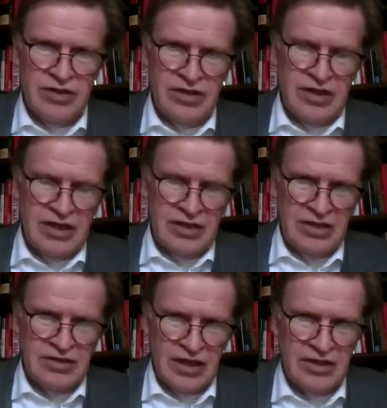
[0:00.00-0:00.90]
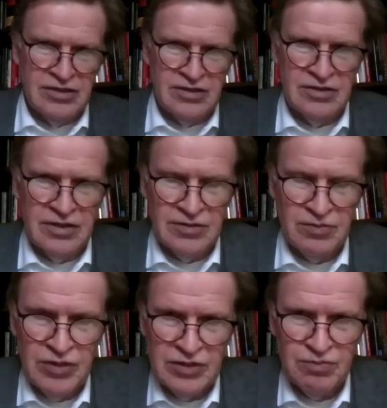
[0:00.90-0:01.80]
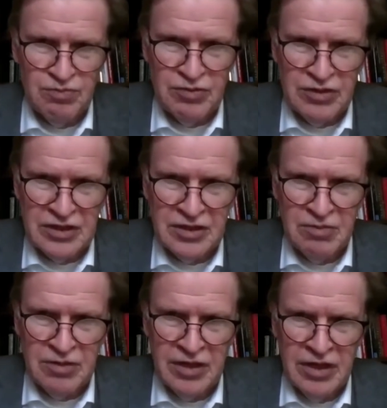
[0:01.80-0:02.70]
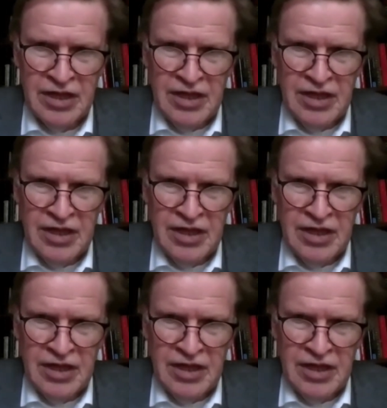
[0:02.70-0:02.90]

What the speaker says: it's pretty deeply